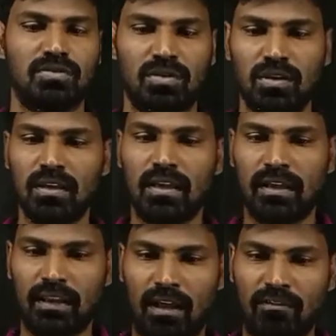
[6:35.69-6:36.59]
So
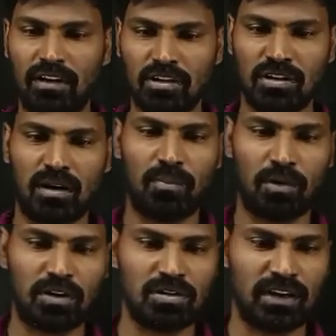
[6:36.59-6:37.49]
gravitational
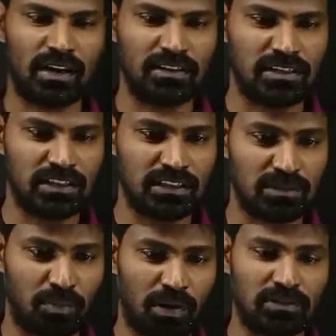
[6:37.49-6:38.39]
potential energy
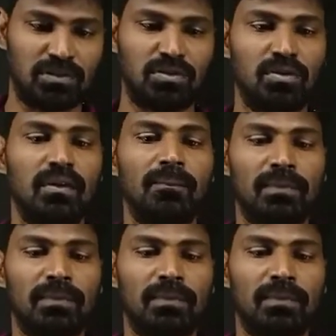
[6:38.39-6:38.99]
is positive